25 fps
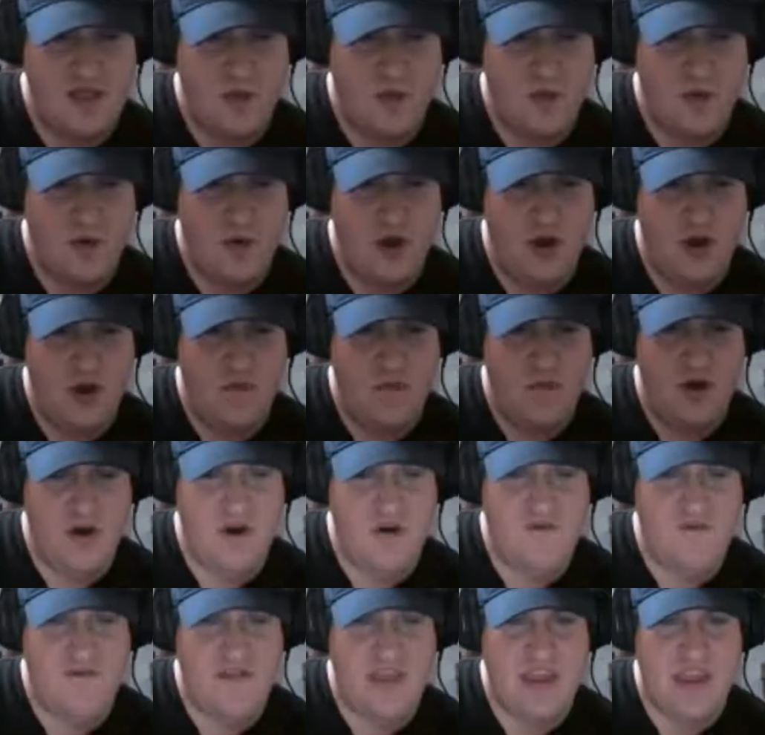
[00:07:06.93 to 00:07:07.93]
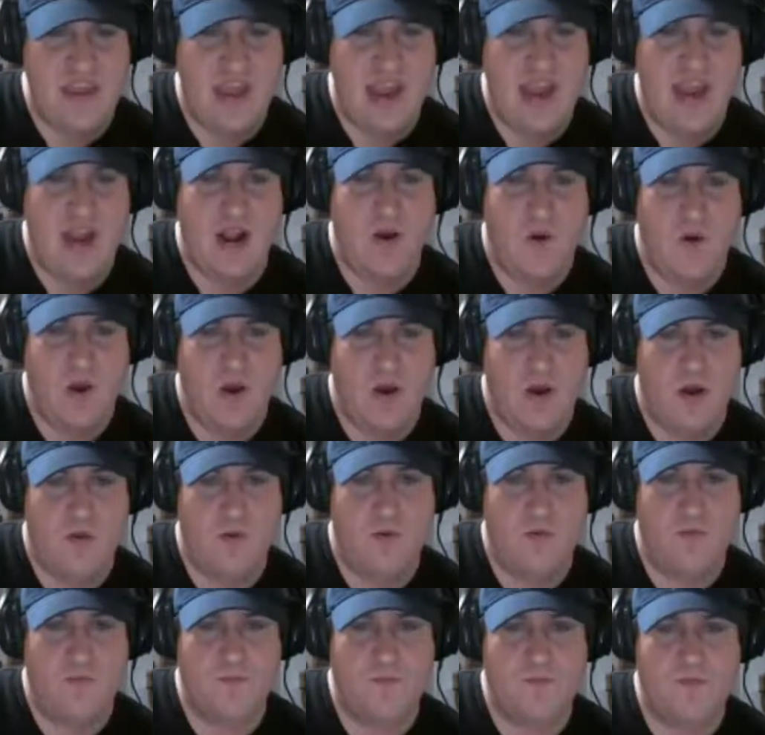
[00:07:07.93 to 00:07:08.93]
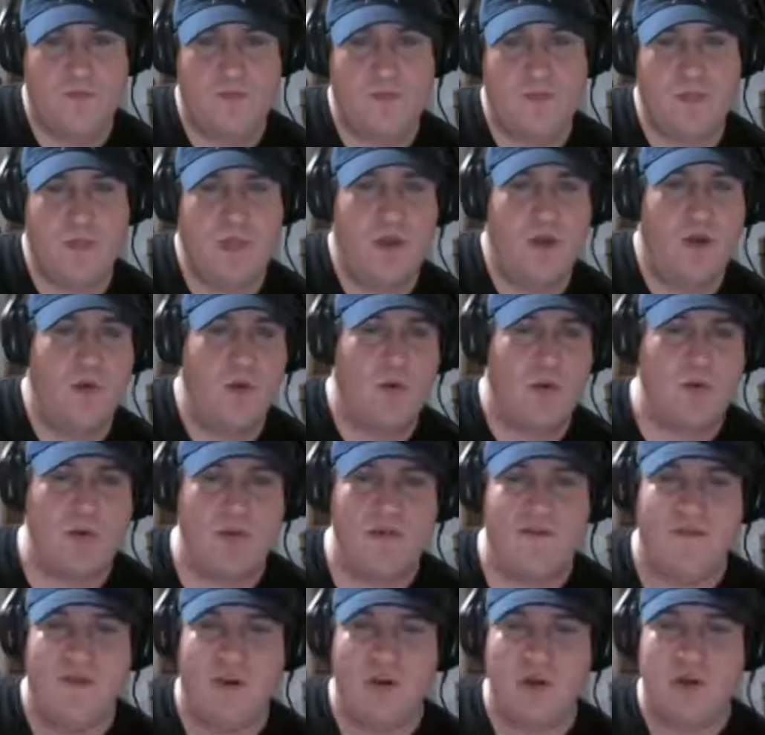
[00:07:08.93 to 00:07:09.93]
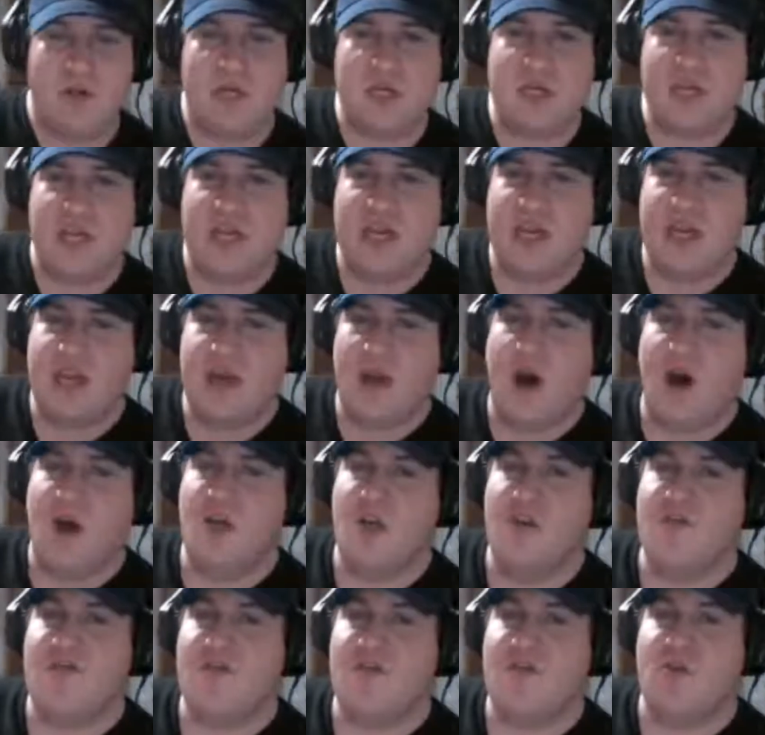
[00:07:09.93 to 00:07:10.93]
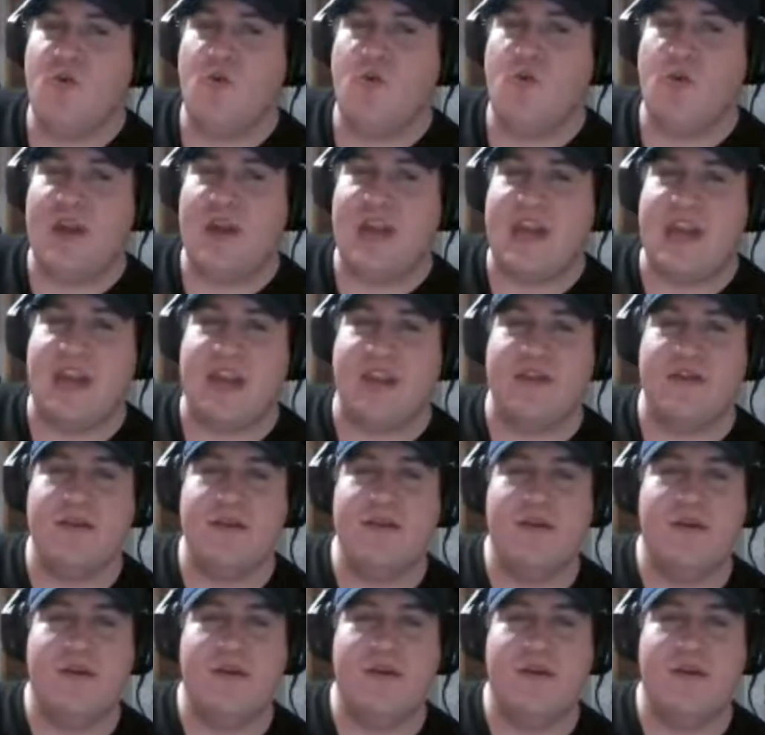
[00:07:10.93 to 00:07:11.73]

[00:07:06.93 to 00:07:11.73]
Realm of the Arrow. When we first see Oliver Queen